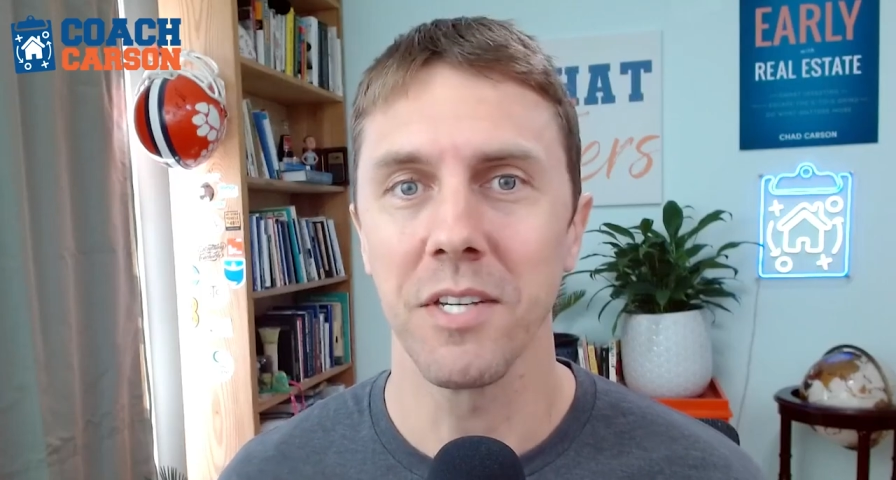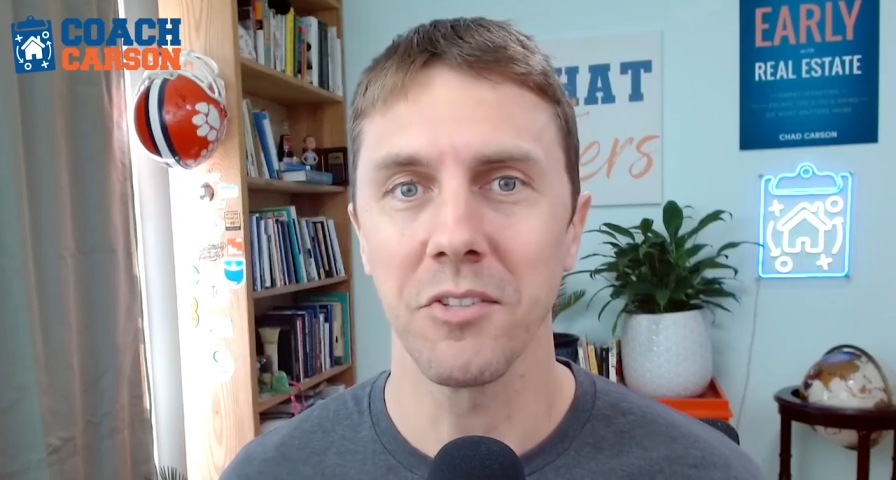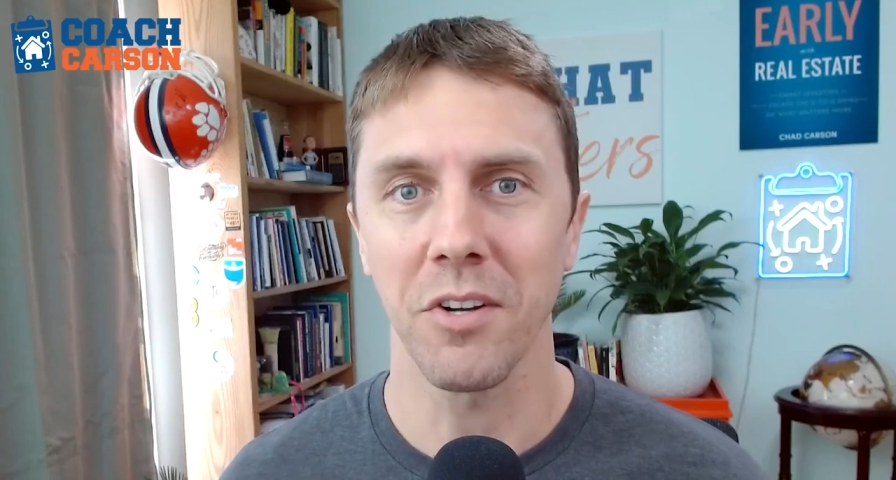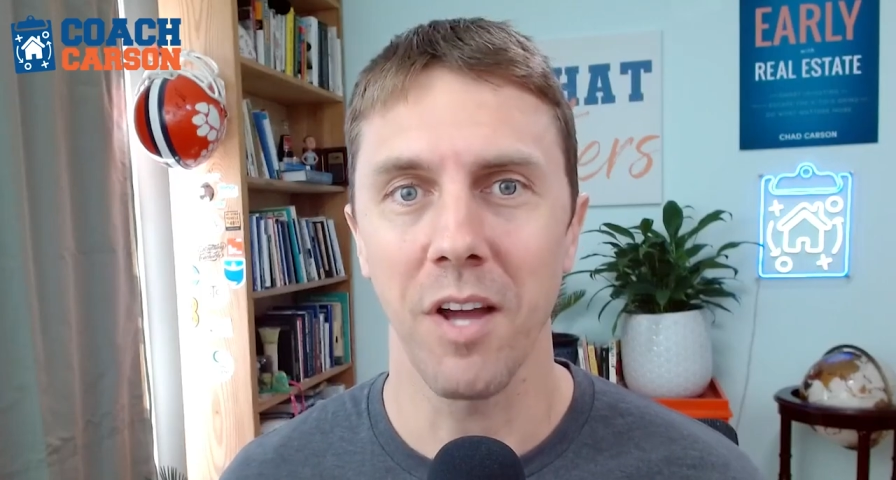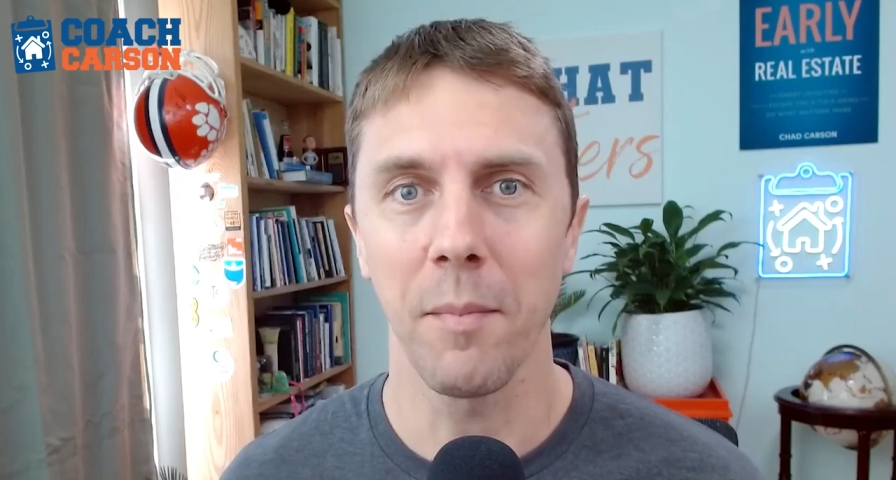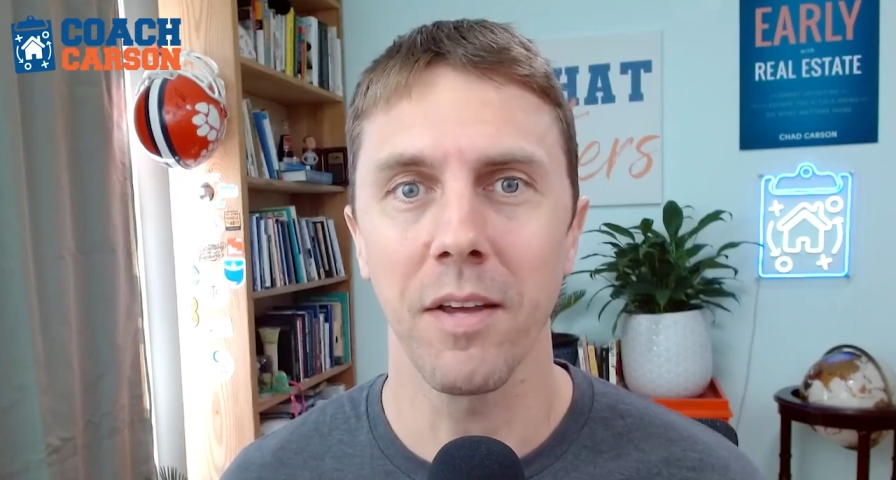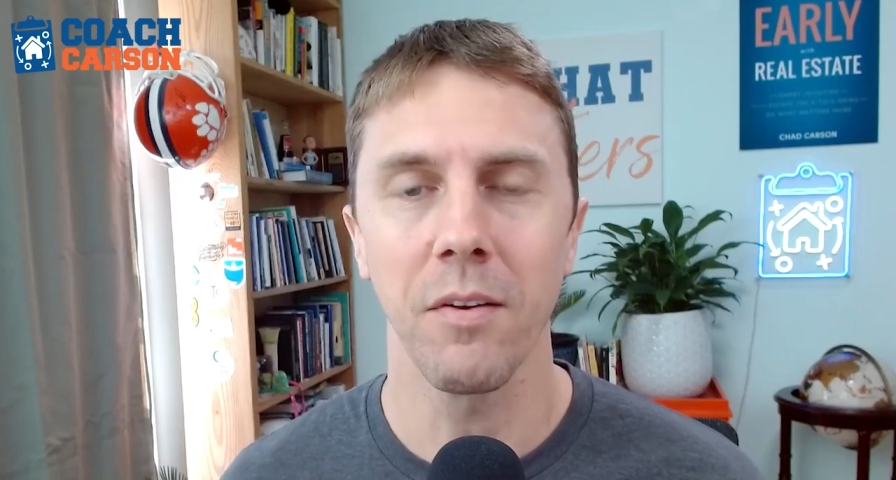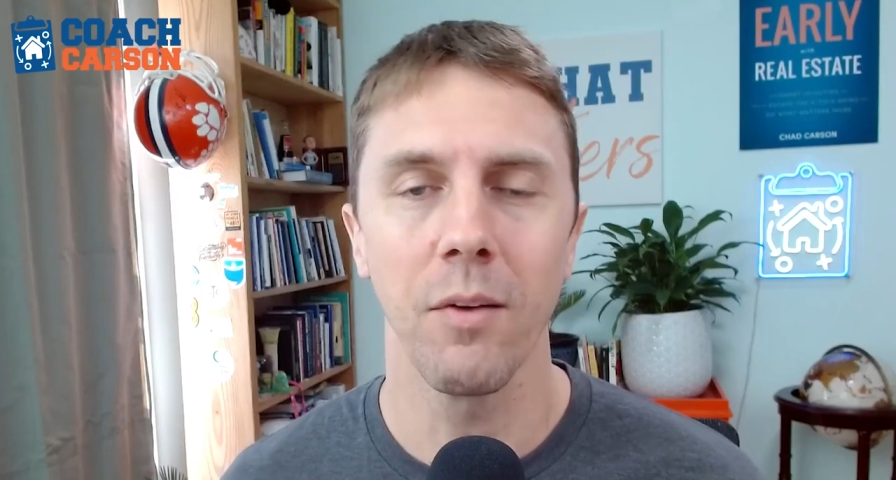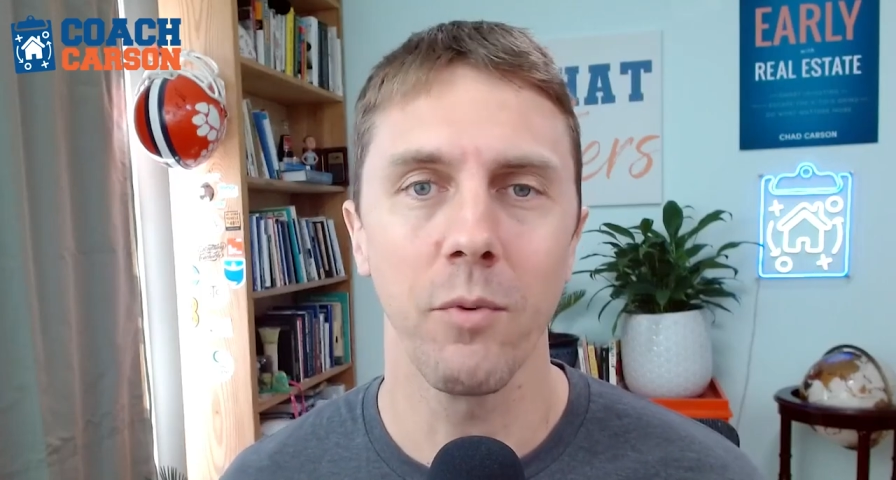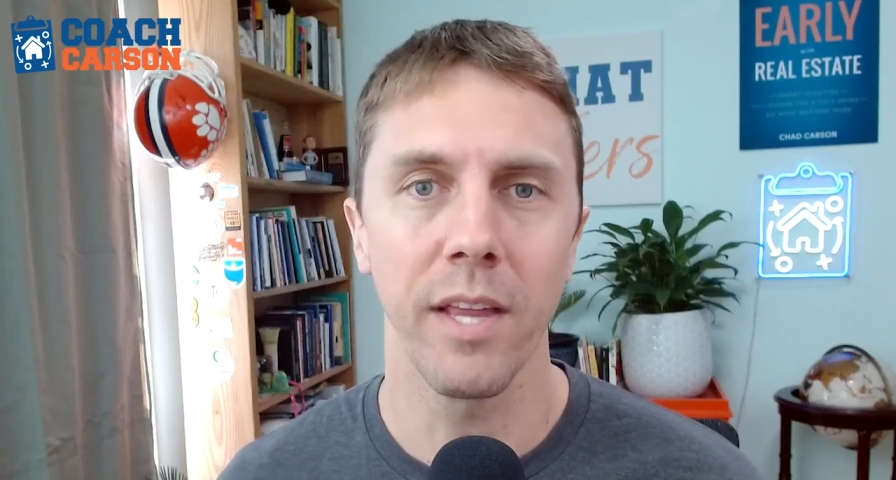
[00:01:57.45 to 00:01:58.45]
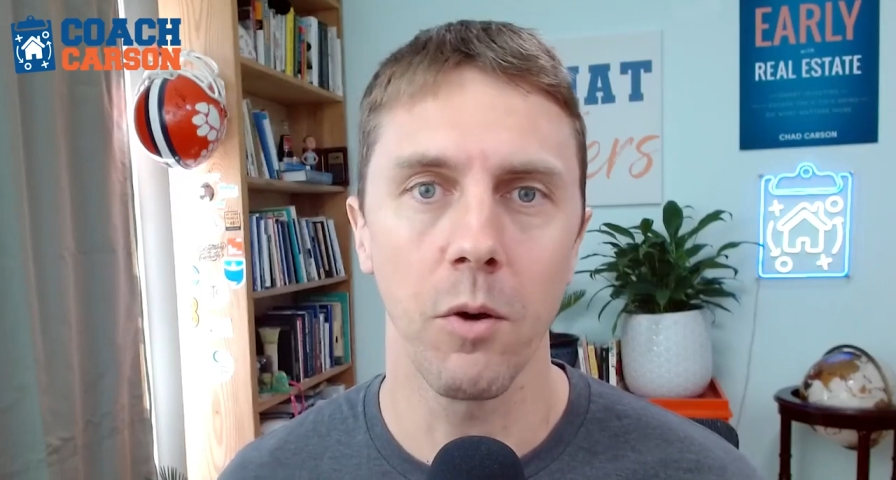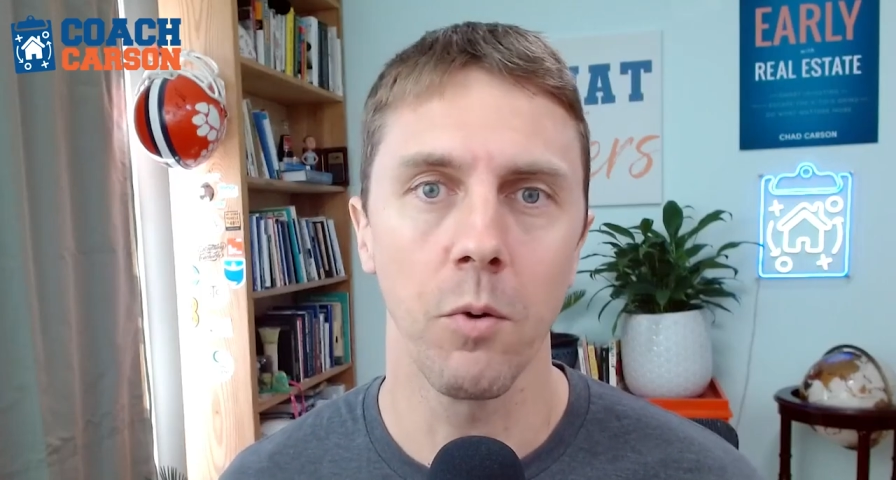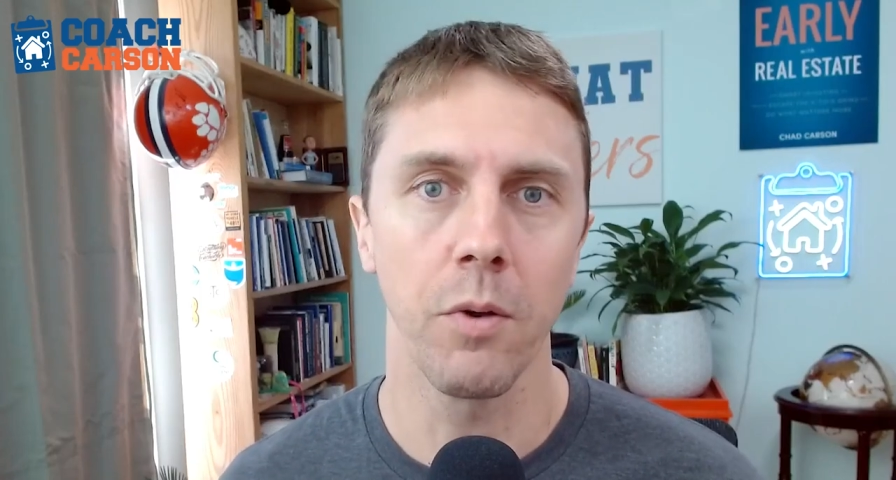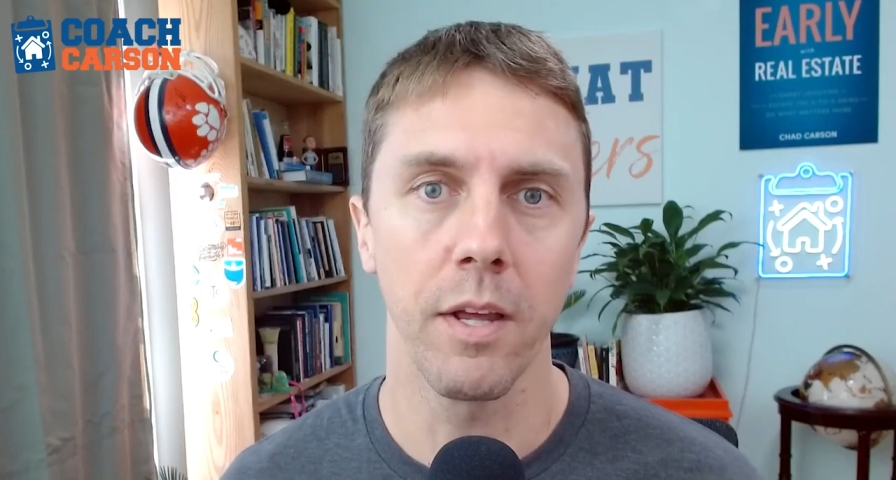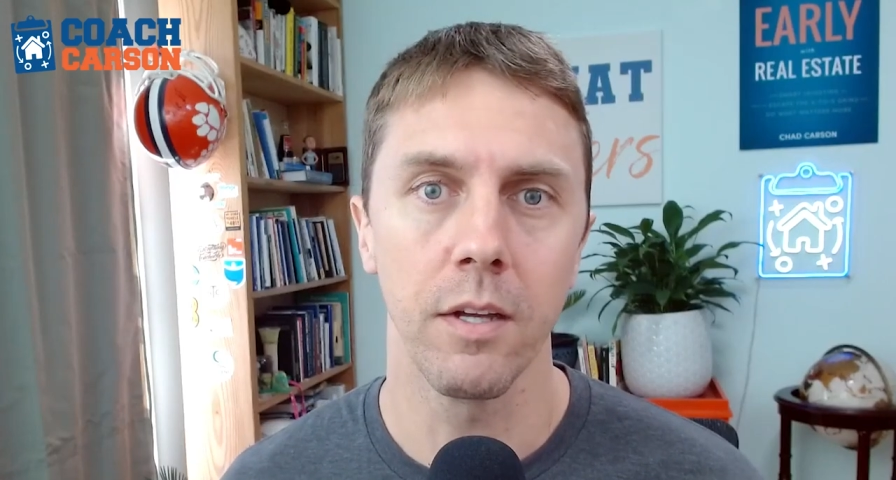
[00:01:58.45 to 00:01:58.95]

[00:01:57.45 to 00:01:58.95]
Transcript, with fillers: things are coming when they old,